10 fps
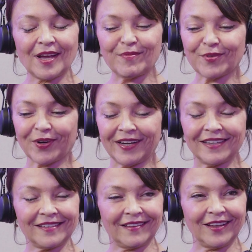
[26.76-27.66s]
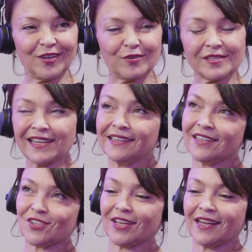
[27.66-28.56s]
I'm great, thank you.
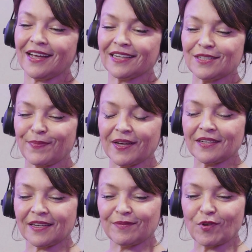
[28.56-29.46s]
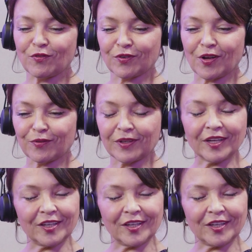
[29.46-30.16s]
Slightly jet lagged, but overall really